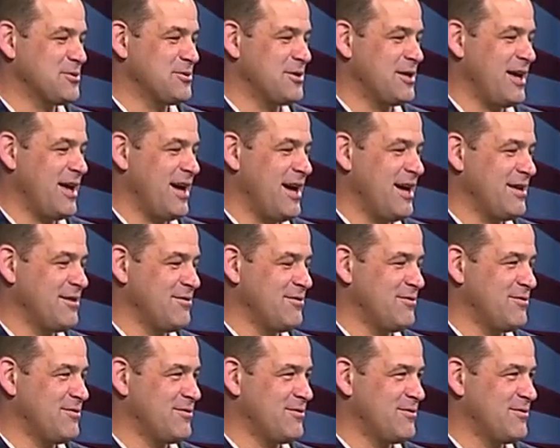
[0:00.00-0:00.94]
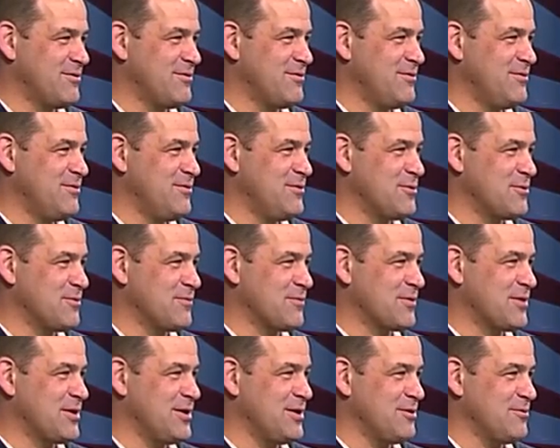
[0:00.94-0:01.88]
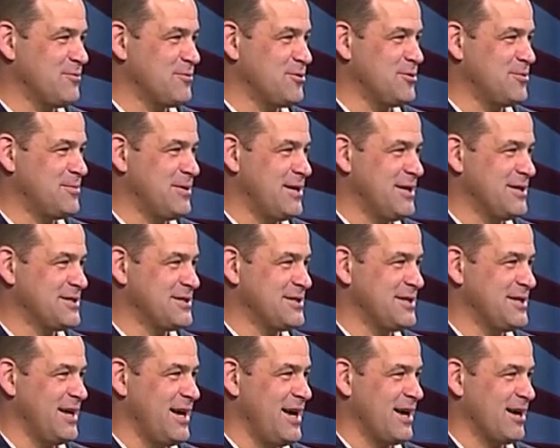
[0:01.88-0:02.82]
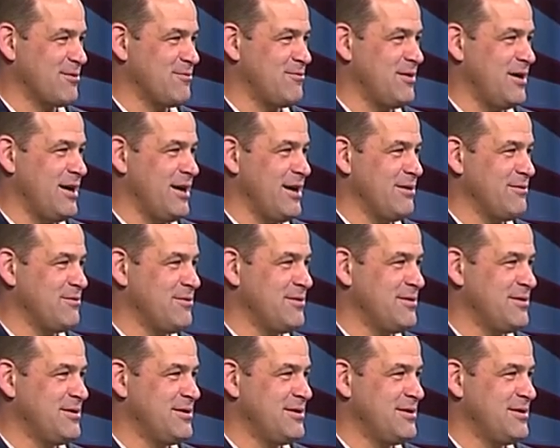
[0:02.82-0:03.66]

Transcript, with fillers: already had Nerf guns. Nerf gun robots at Hack 5. We